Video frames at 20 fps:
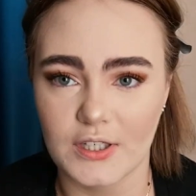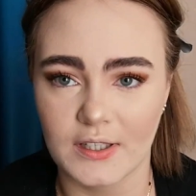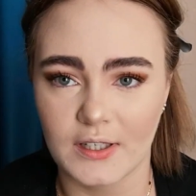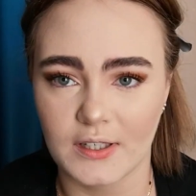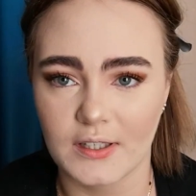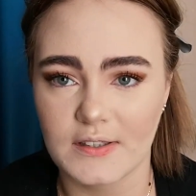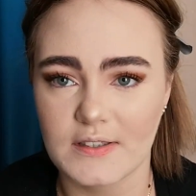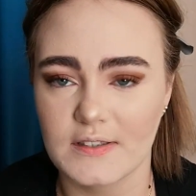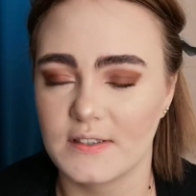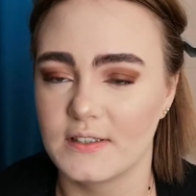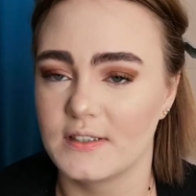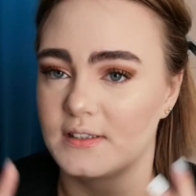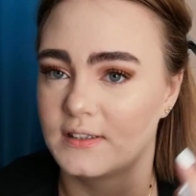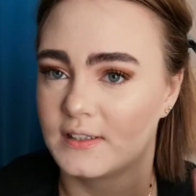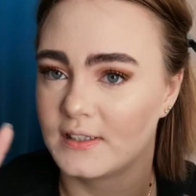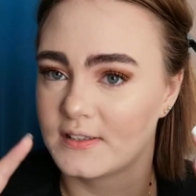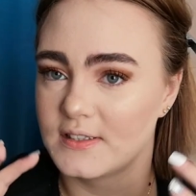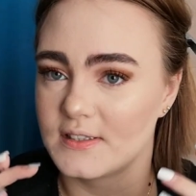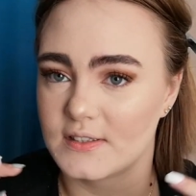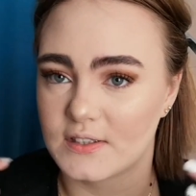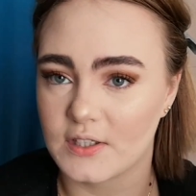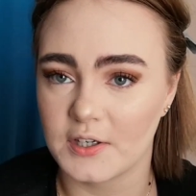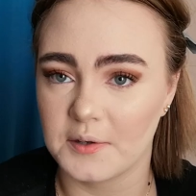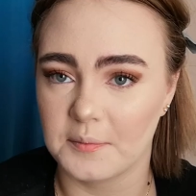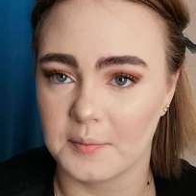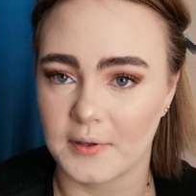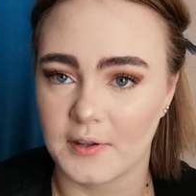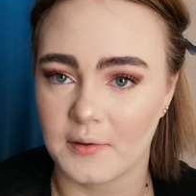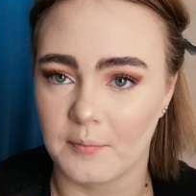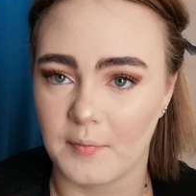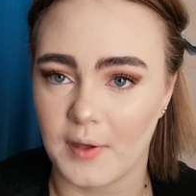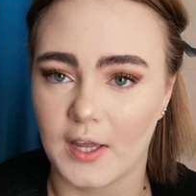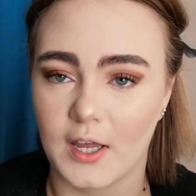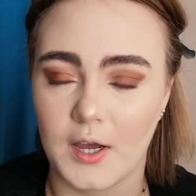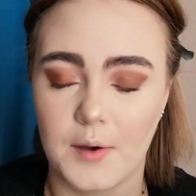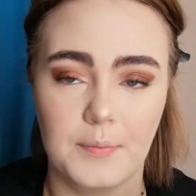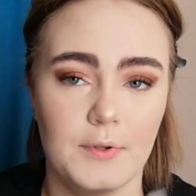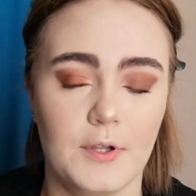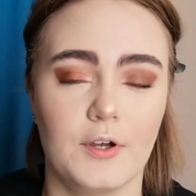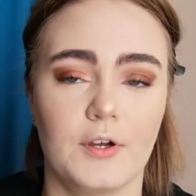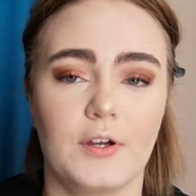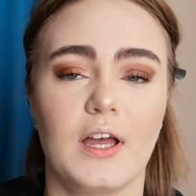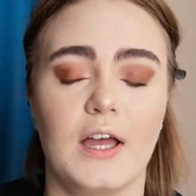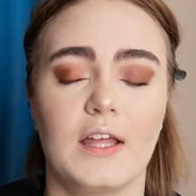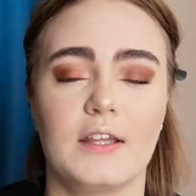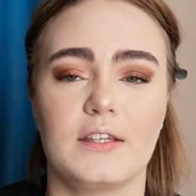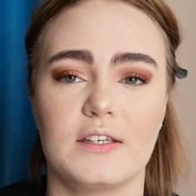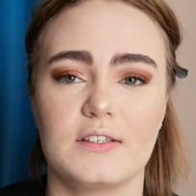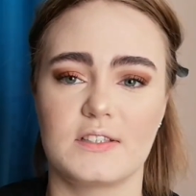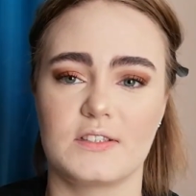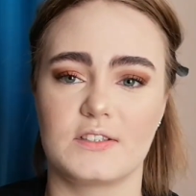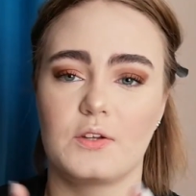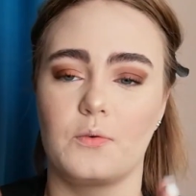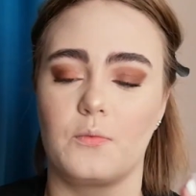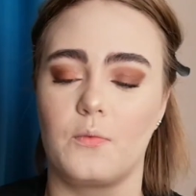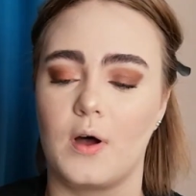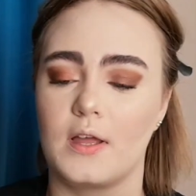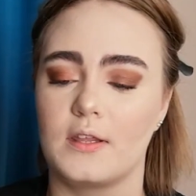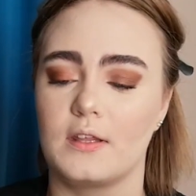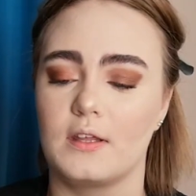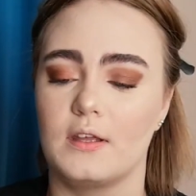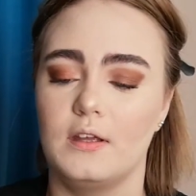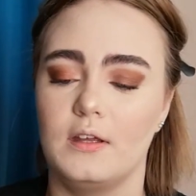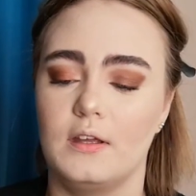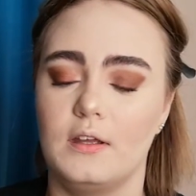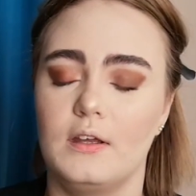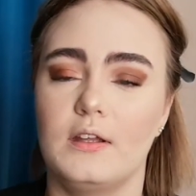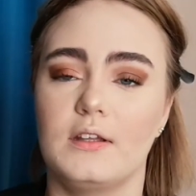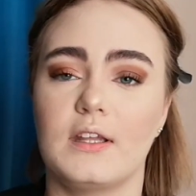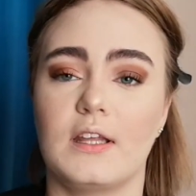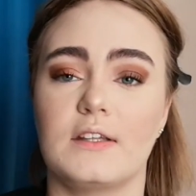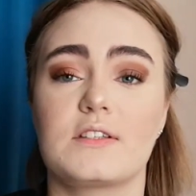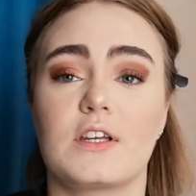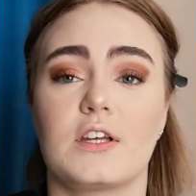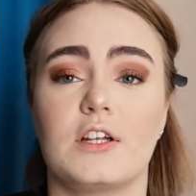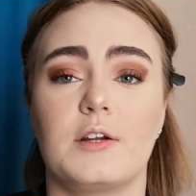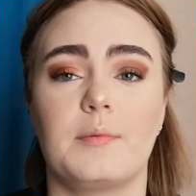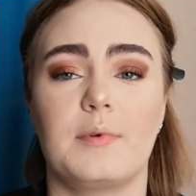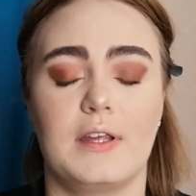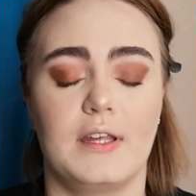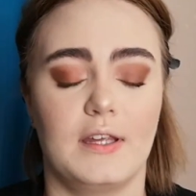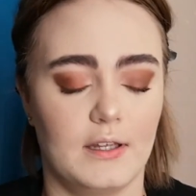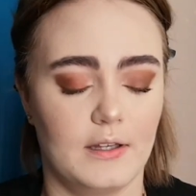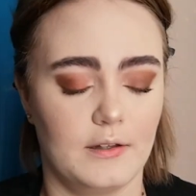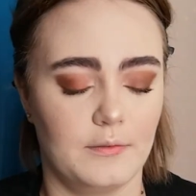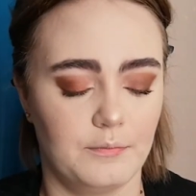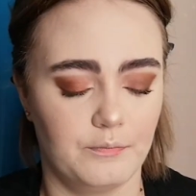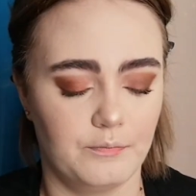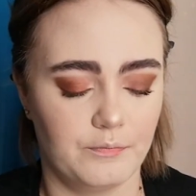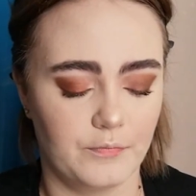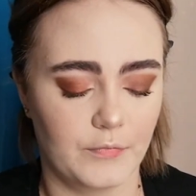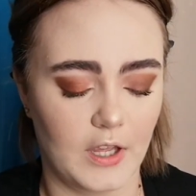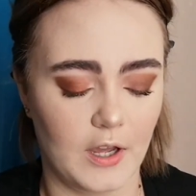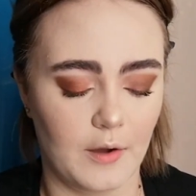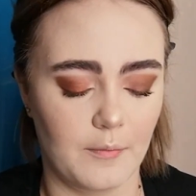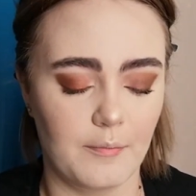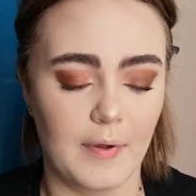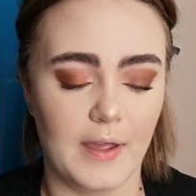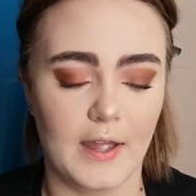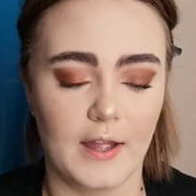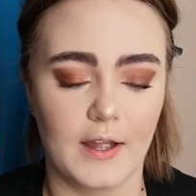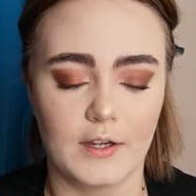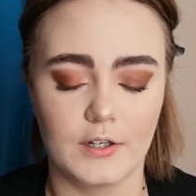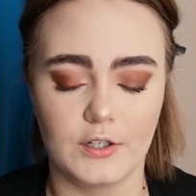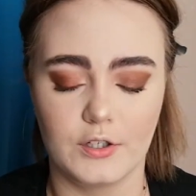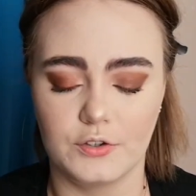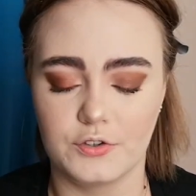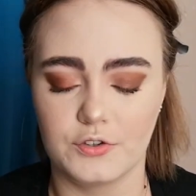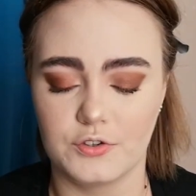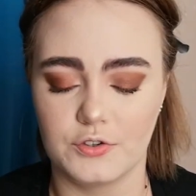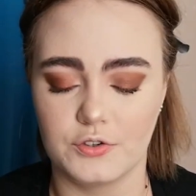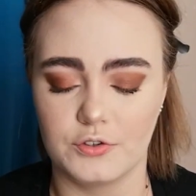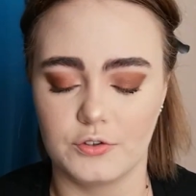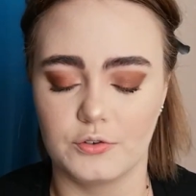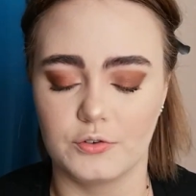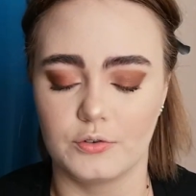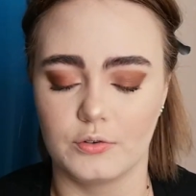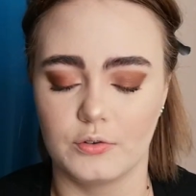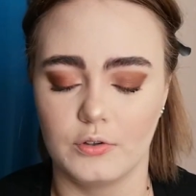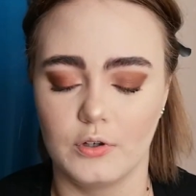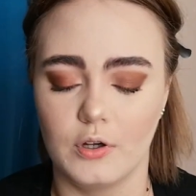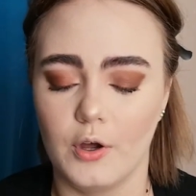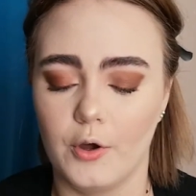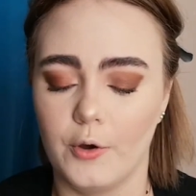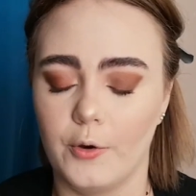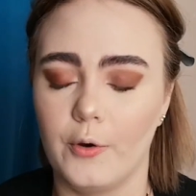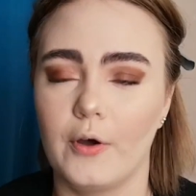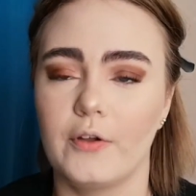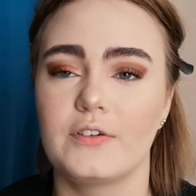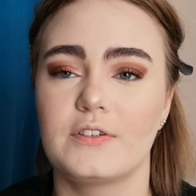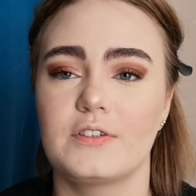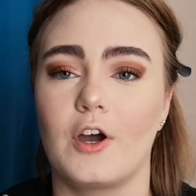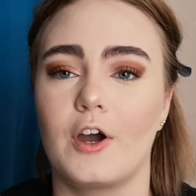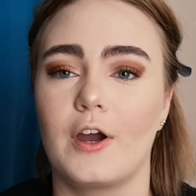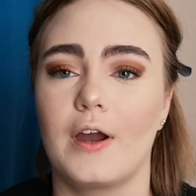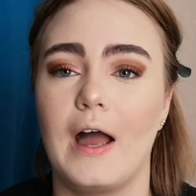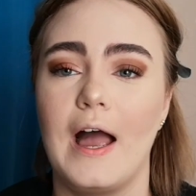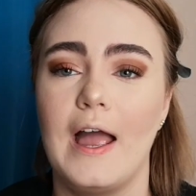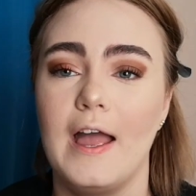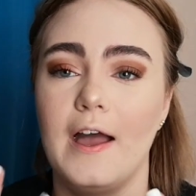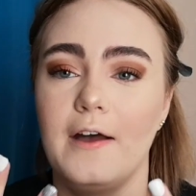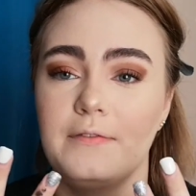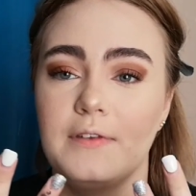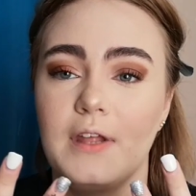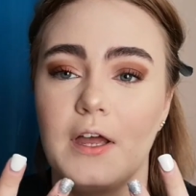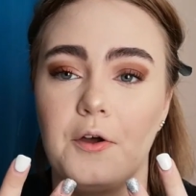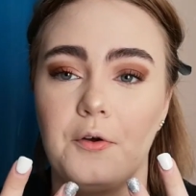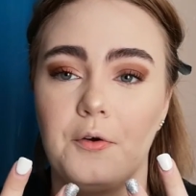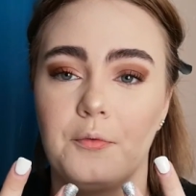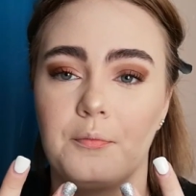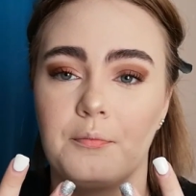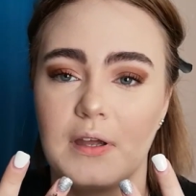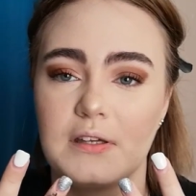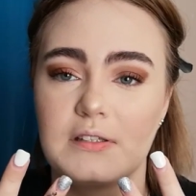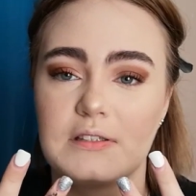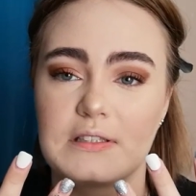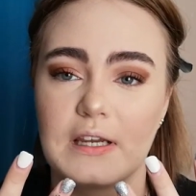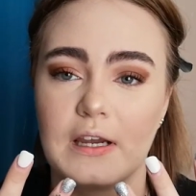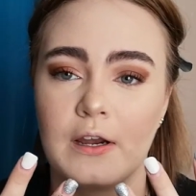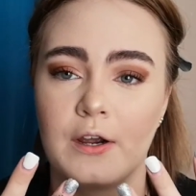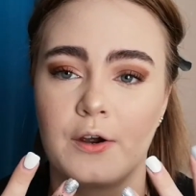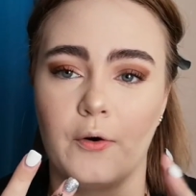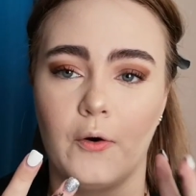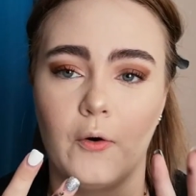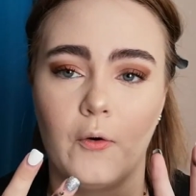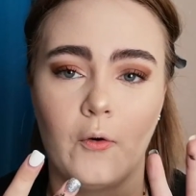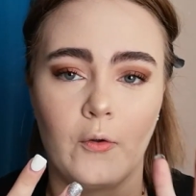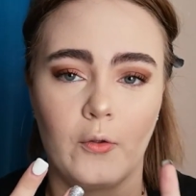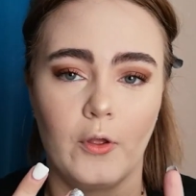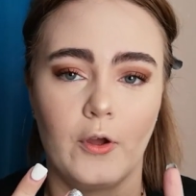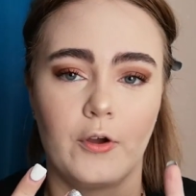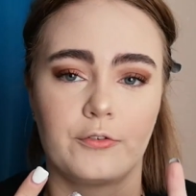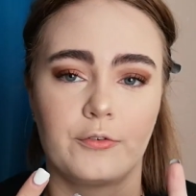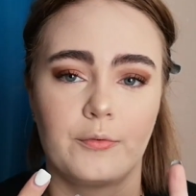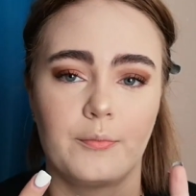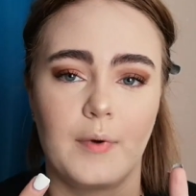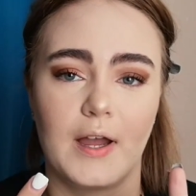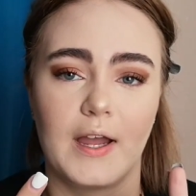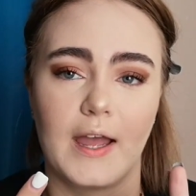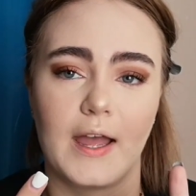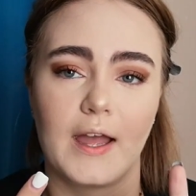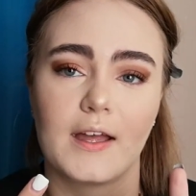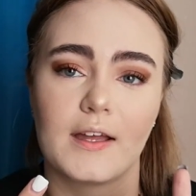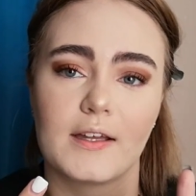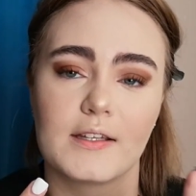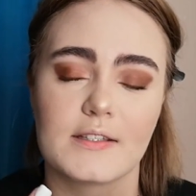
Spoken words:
This is going to be the makeup look, and this is the one that's going to be compared to... Sorry, I have now mascara all over my hands.